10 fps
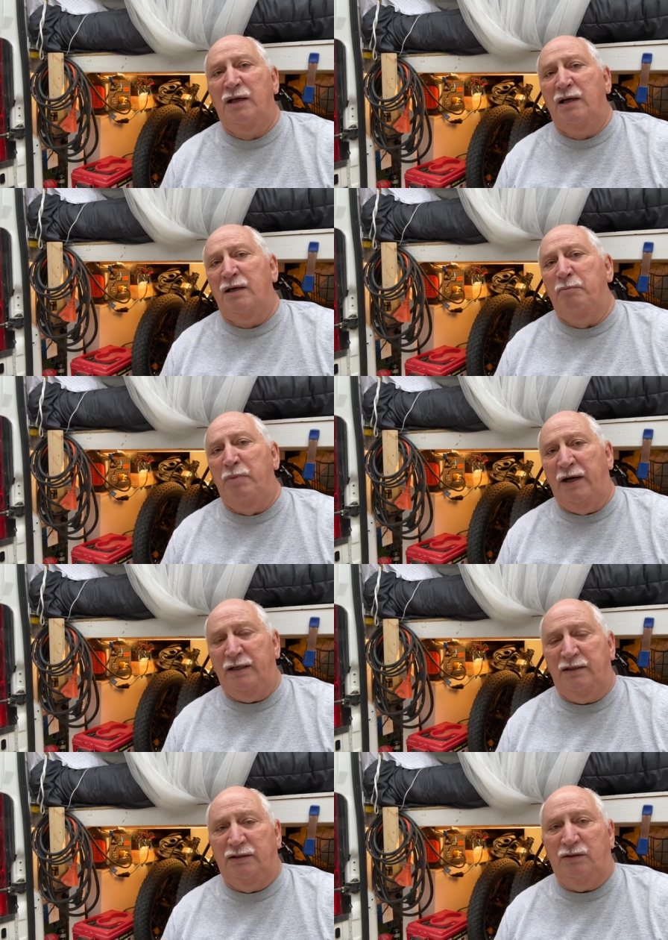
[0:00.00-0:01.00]
But
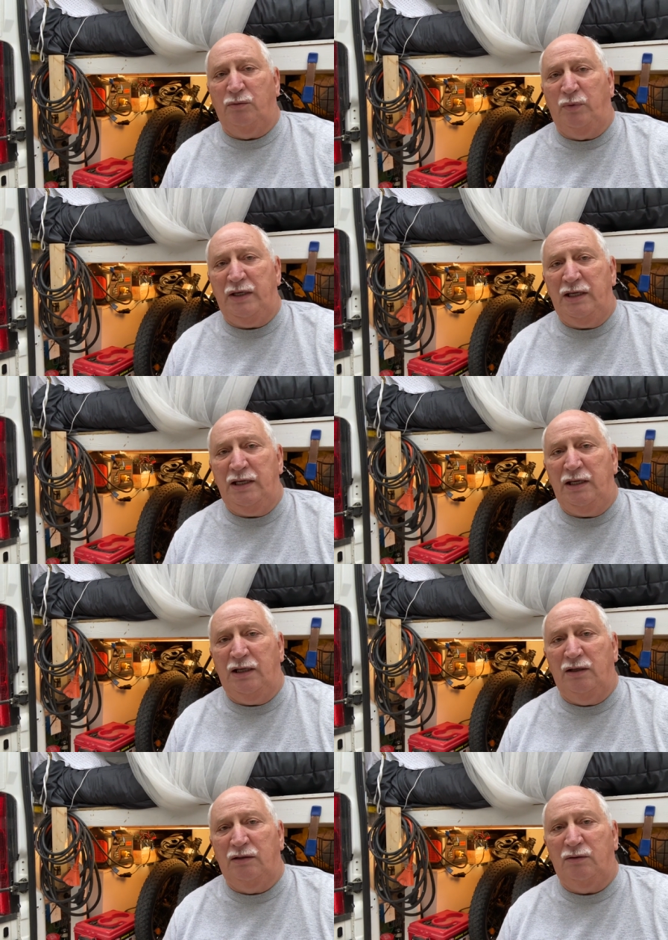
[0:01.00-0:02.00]
we
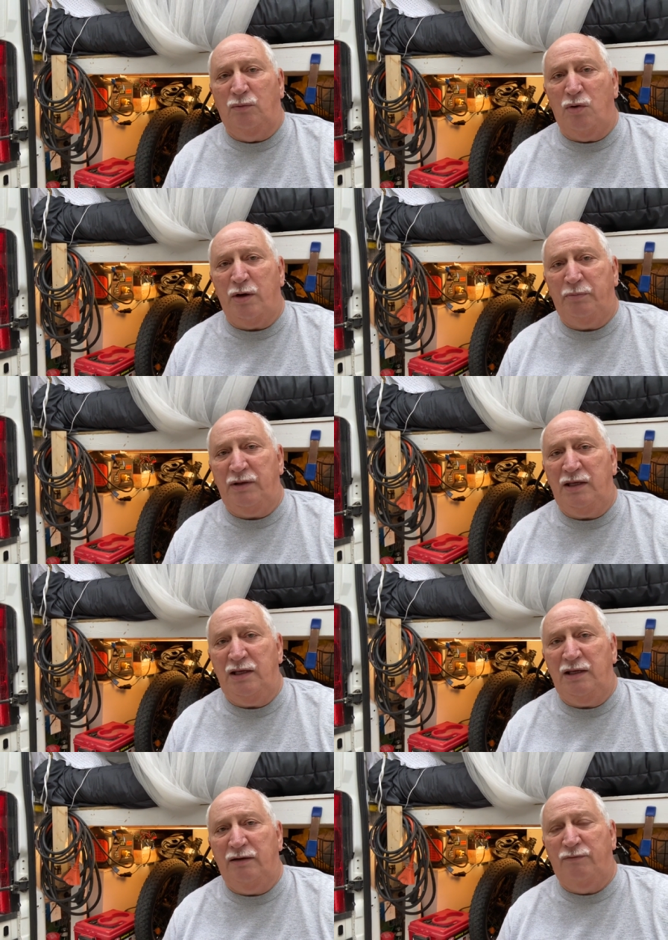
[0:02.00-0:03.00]
woke up
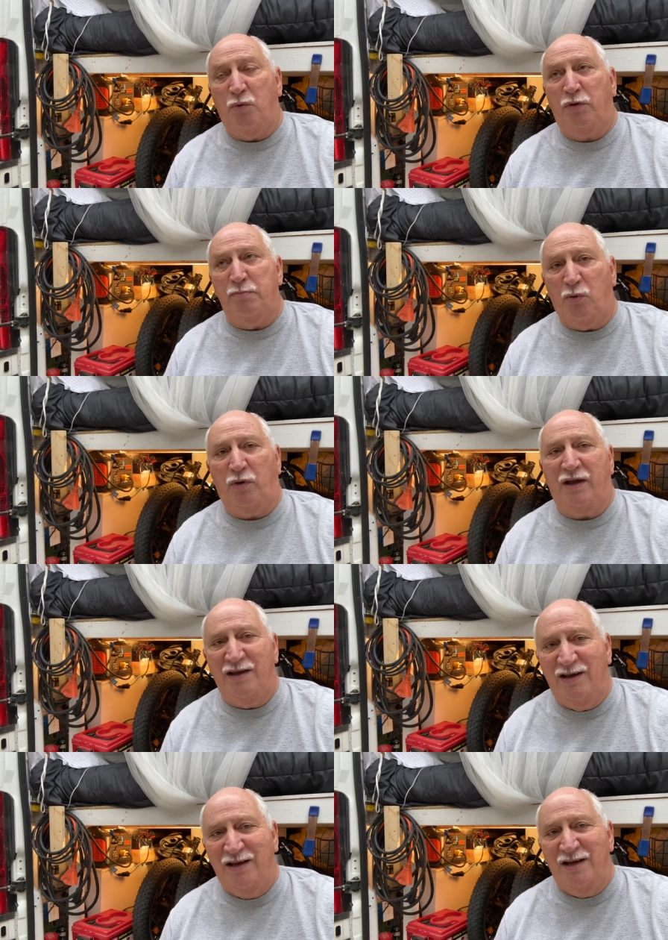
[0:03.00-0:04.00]
the fourth morning
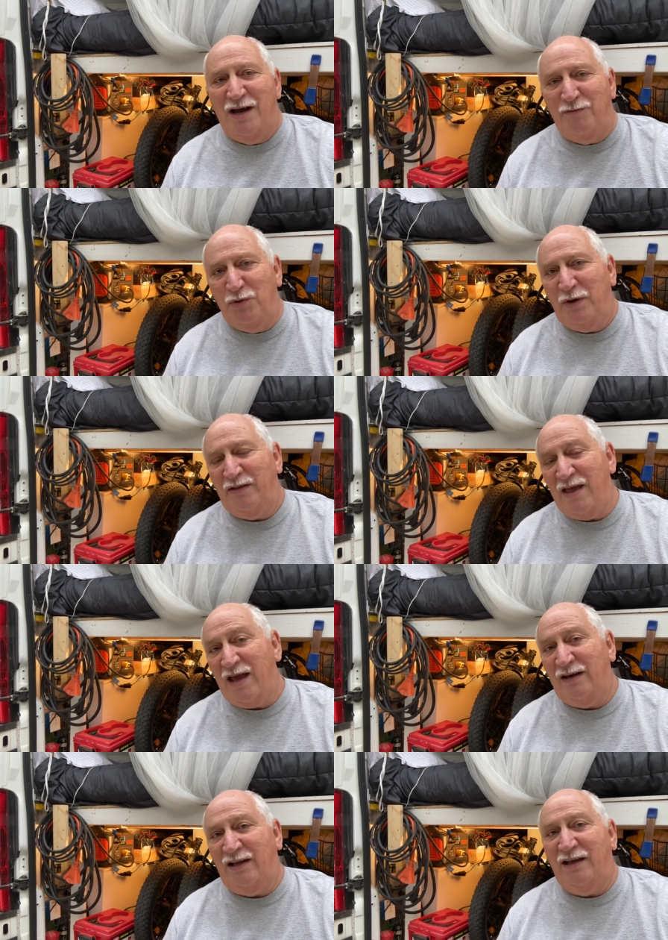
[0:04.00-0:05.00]
of doing
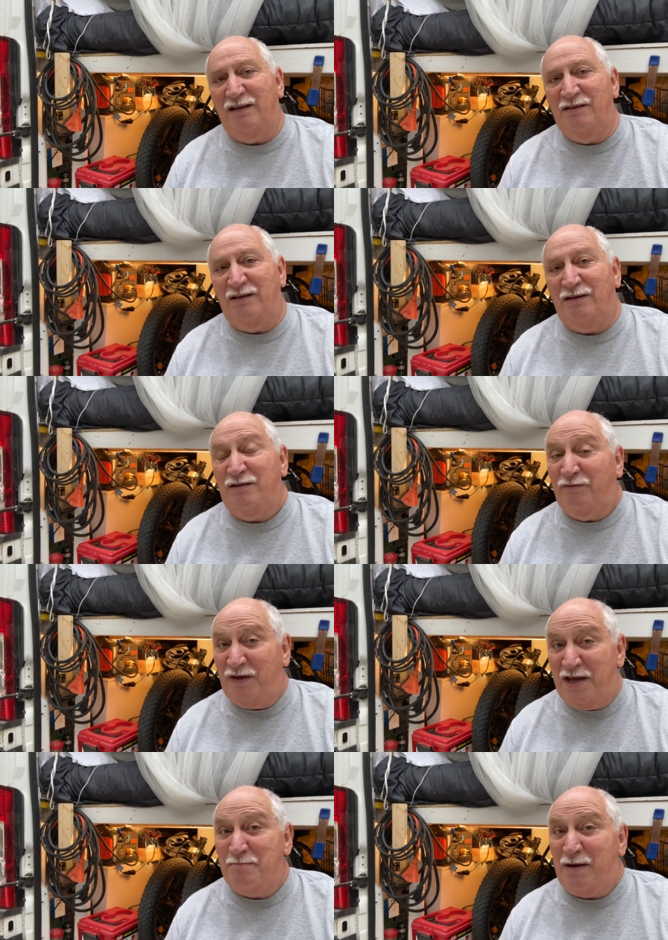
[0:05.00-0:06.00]
that, and the
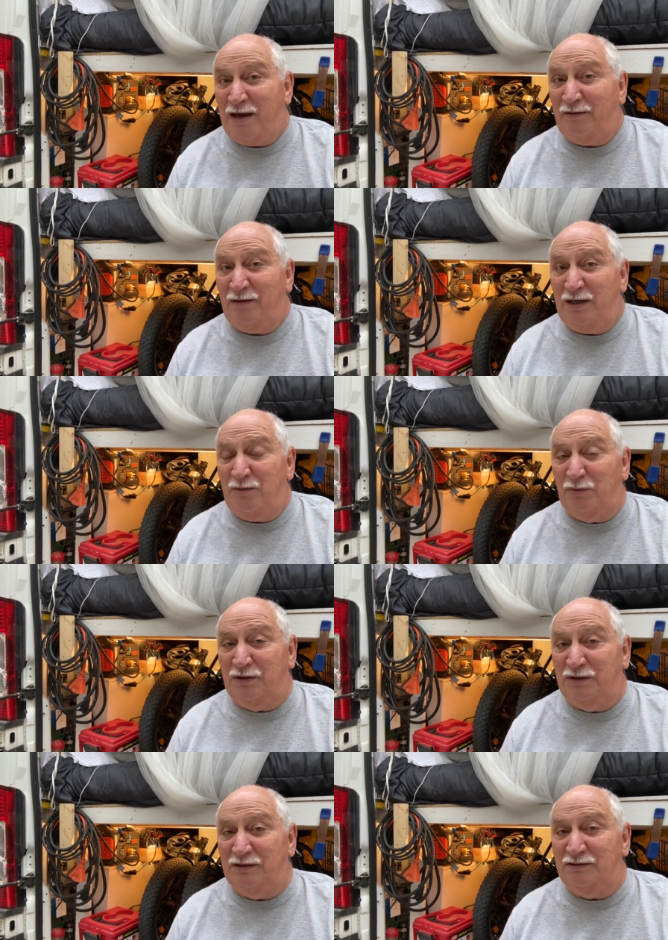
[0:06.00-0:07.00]
van battery
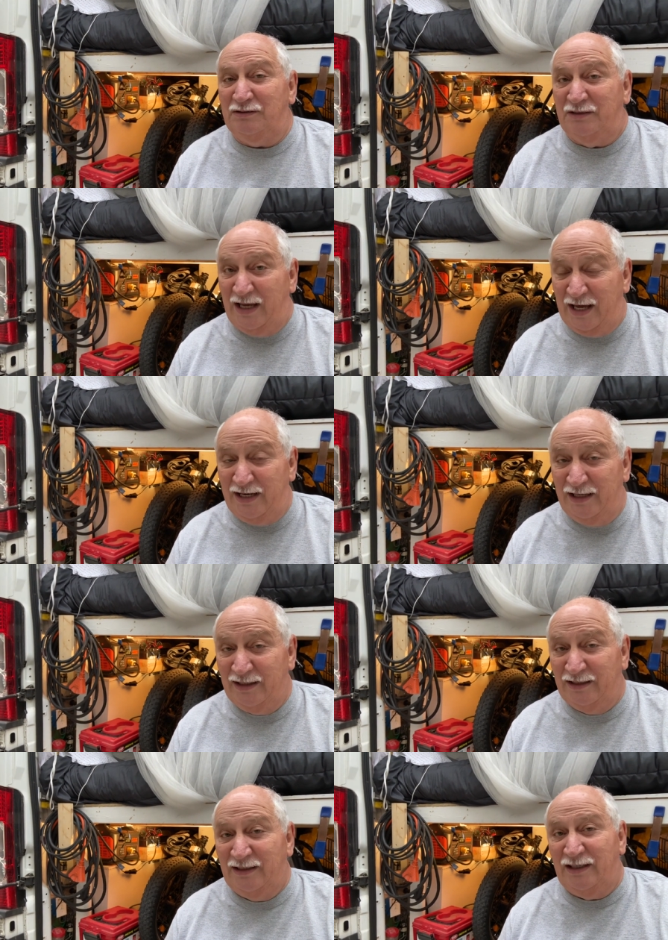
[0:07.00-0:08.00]
was dead,
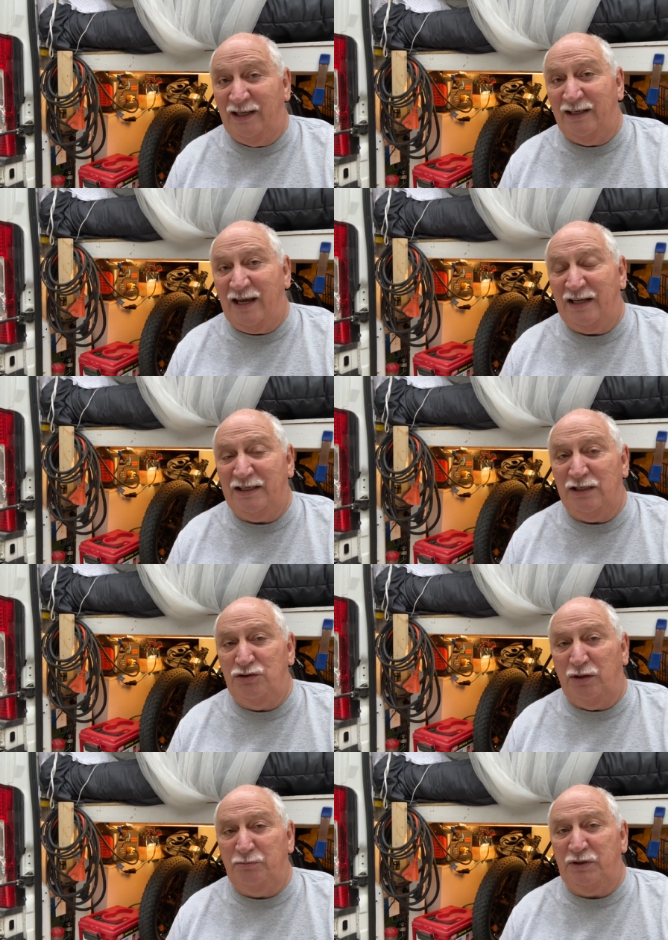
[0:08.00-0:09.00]
and I had to get
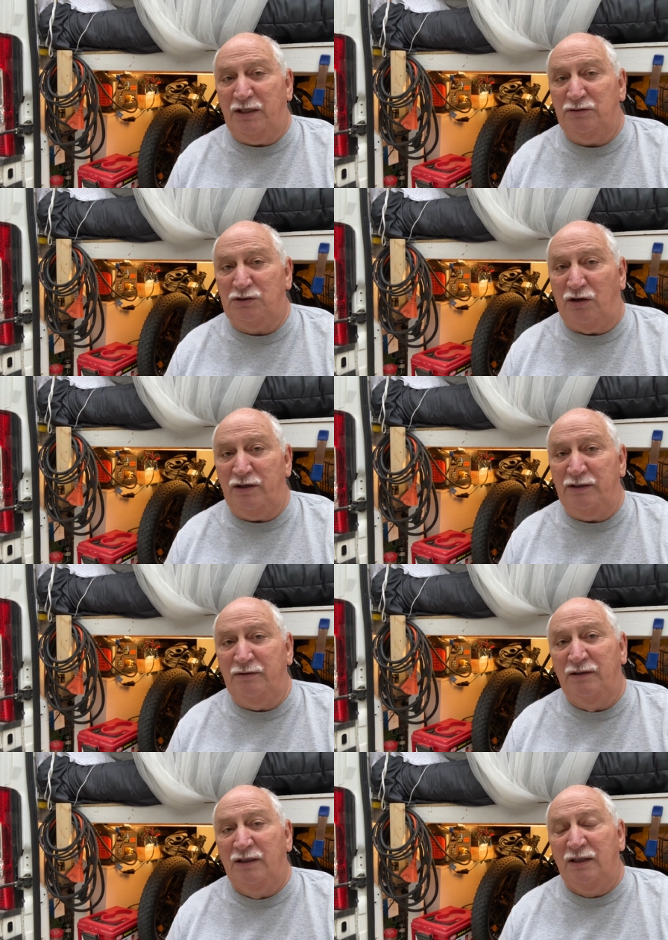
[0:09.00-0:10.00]
jumped to get started.
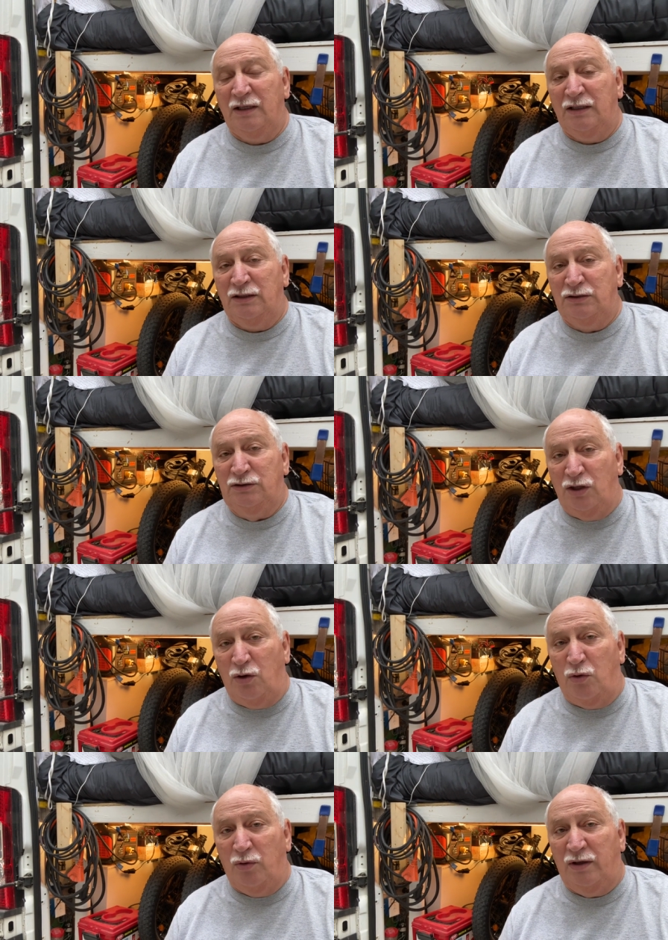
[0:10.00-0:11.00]

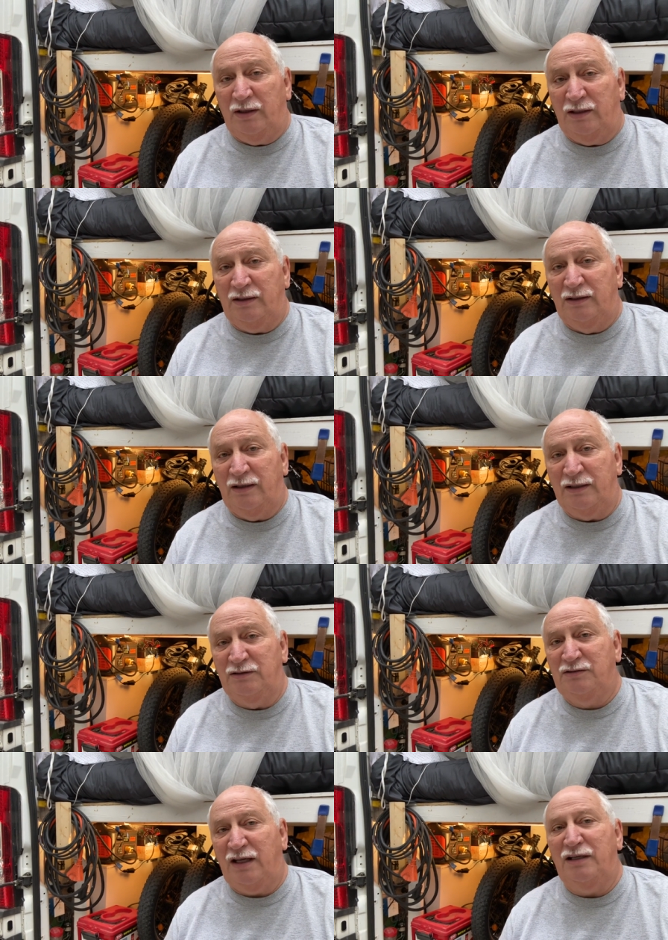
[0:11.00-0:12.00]
So I
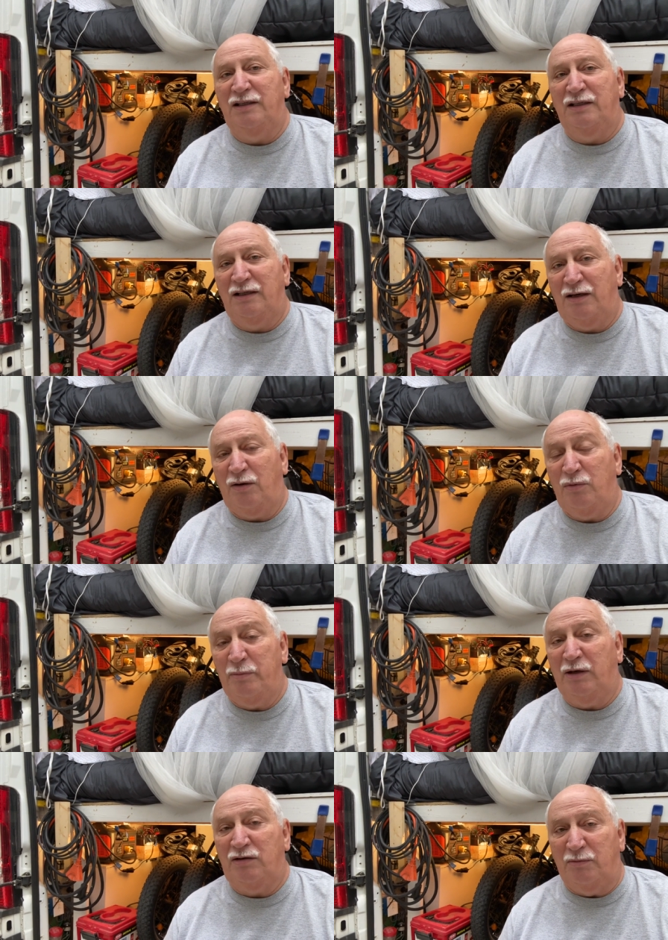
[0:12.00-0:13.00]
decided we
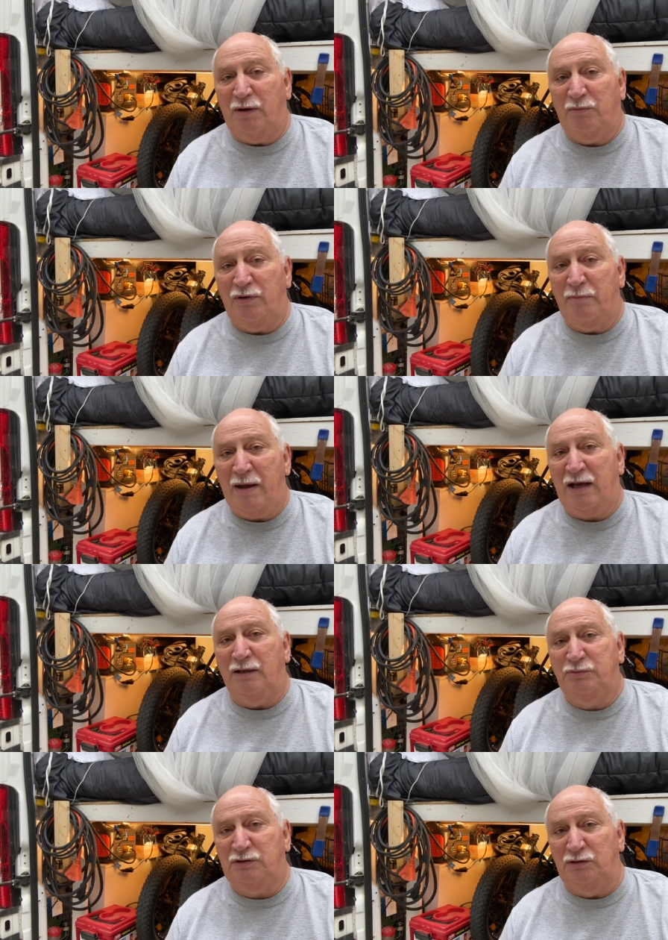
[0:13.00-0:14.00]
better come up with a
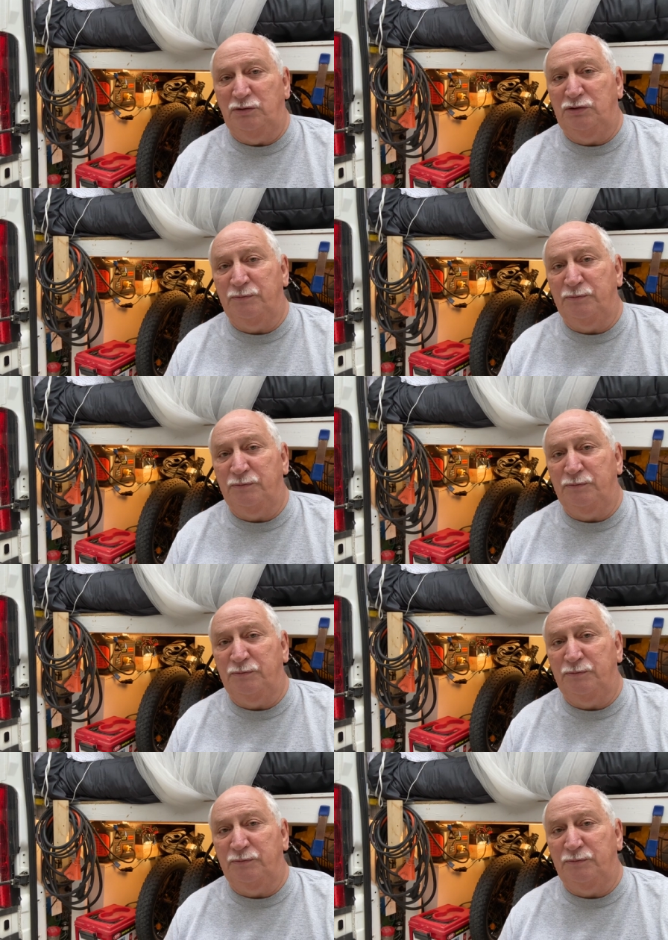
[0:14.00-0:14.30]
backup solution.